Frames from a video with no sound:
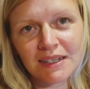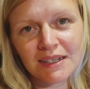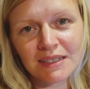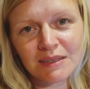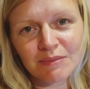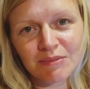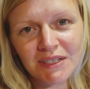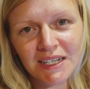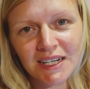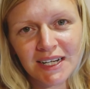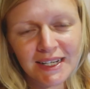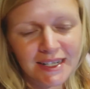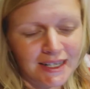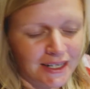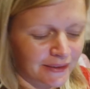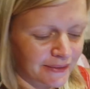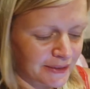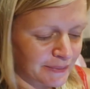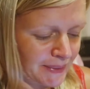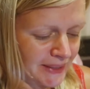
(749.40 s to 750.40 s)
It's pretty late
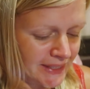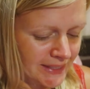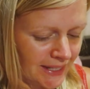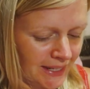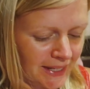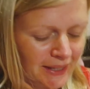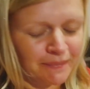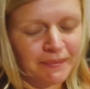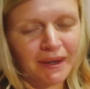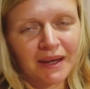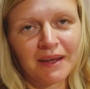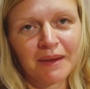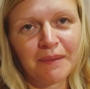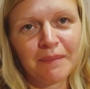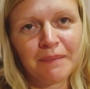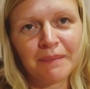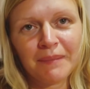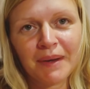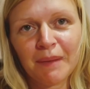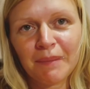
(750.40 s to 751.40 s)
now, bedtime. I
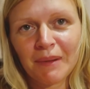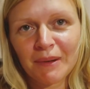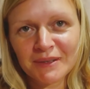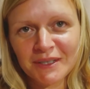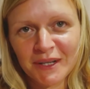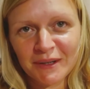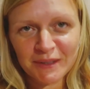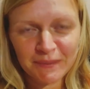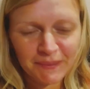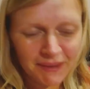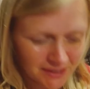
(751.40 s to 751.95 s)
am about to go to